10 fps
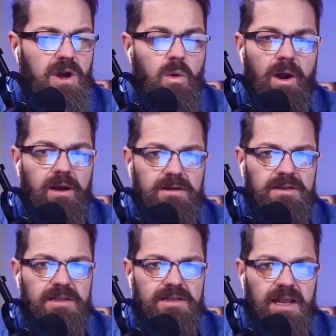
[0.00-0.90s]

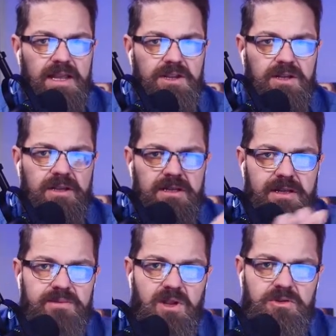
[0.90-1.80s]
Nowhere does it say he
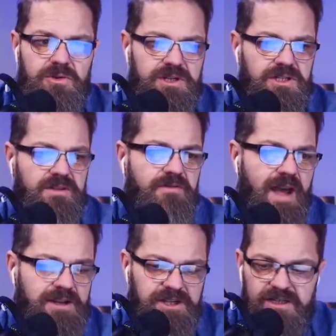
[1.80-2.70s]
condemns all traditions.
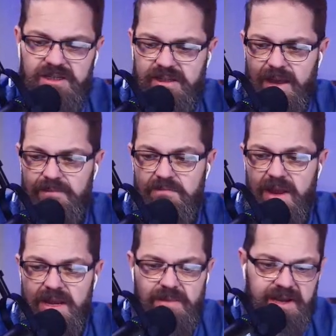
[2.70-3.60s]
In fact, Jesus
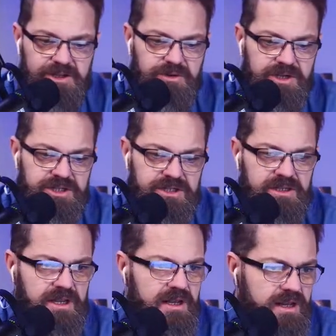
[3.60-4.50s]
kept many, many
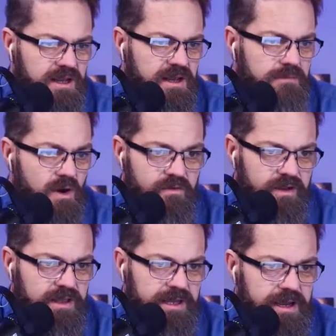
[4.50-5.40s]
traditions
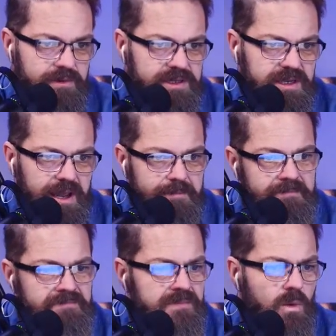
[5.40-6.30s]
perfectly, I would
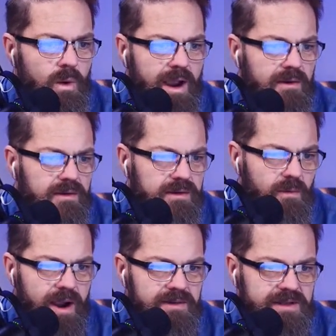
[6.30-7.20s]
say.
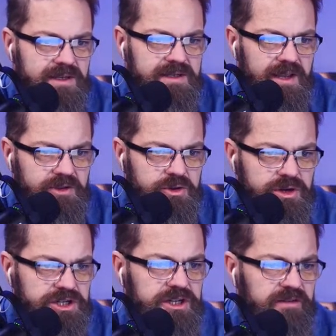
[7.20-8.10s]
Where does it say the
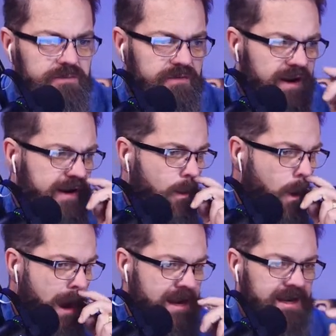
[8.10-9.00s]
tradition of
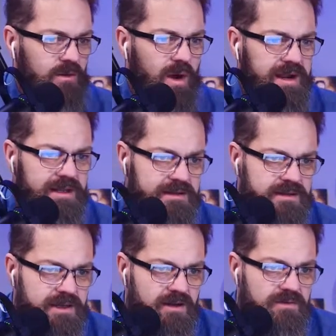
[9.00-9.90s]
providing wine at a
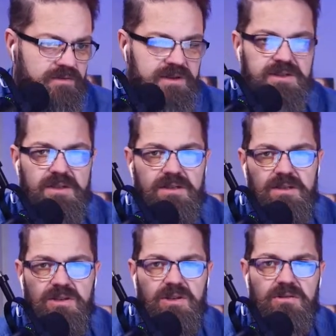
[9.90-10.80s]
wedding, you know, for
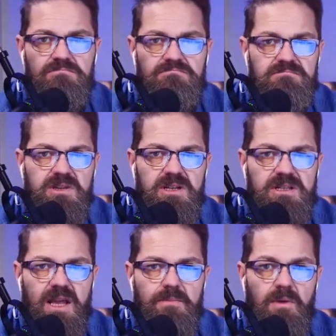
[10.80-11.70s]
instance, is a good
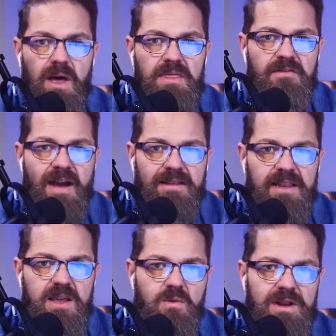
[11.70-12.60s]
example. The
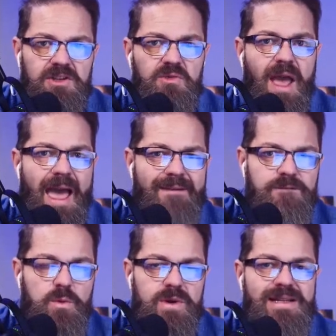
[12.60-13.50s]
fact that he went to
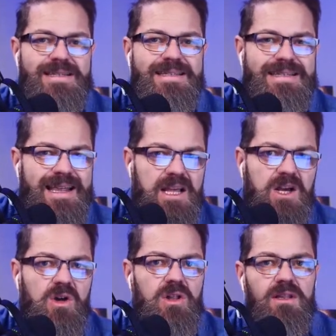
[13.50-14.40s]
every
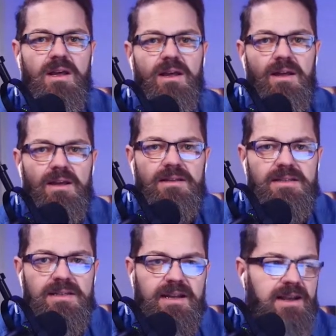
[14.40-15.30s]
single
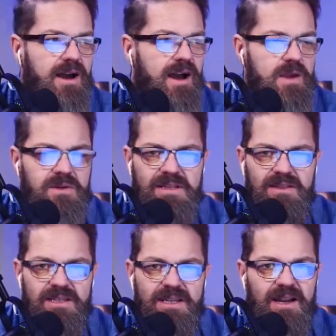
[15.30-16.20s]
synagogue, he
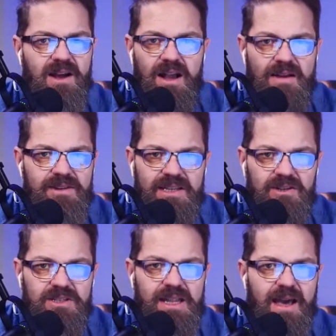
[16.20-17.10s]
went to the synagogue every
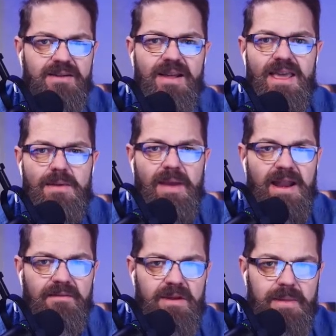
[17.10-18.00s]
single Saturday, he
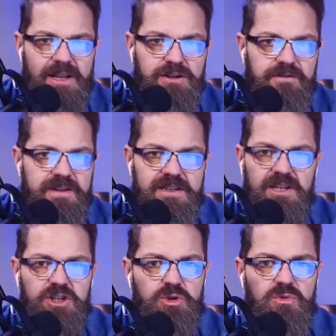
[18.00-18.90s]
made every major
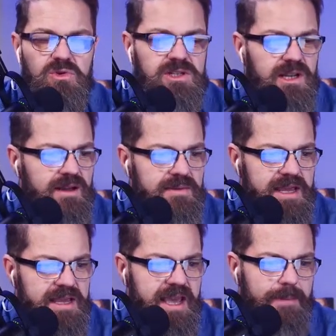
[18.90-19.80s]
feast in
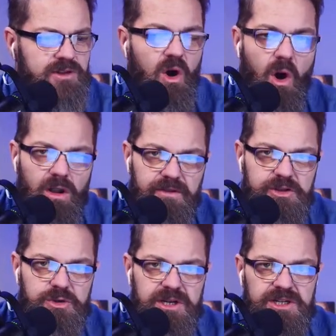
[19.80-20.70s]
Jerusalem, he kept
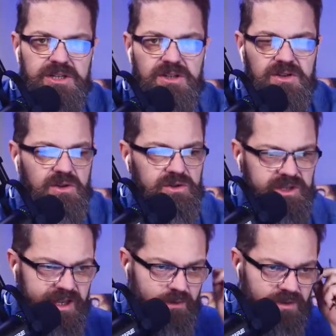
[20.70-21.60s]
all of the traditions
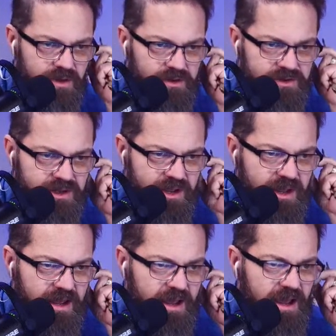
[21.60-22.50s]
associated with those
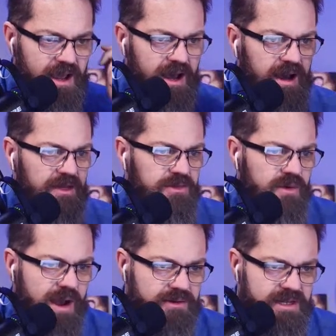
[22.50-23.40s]

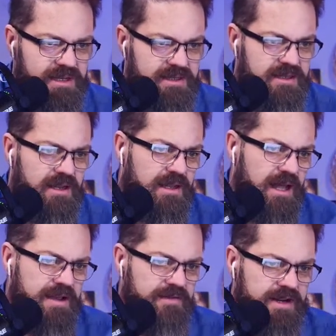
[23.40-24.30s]
throughout his
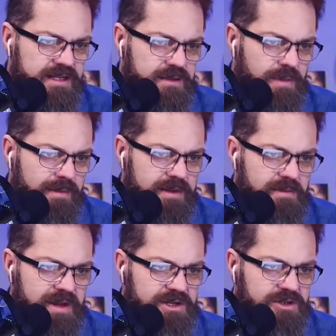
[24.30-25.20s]
life and his
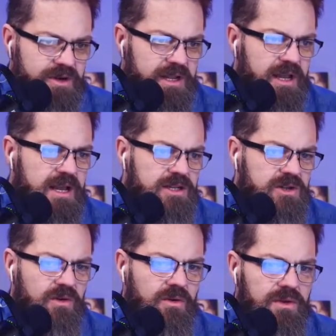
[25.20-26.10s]
public ministry.
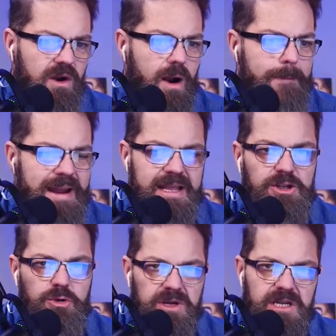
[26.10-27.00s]
So there are
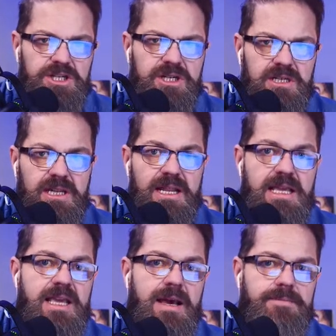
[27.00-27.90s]
many traditions
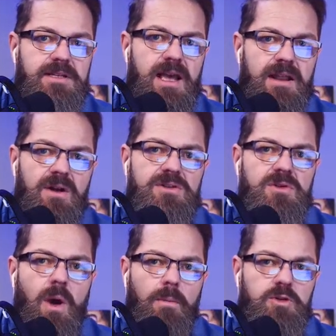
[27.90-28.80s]
that he kept and
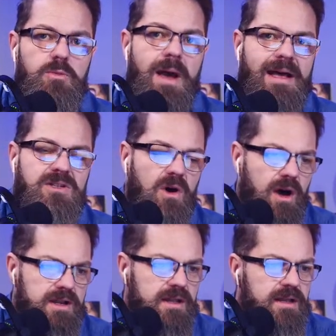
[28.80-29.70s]
also helped to pass
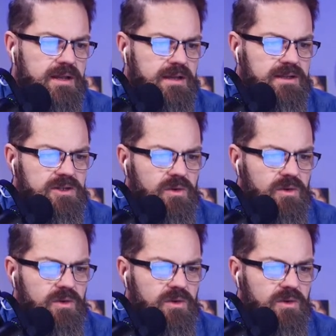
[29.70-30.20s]
on.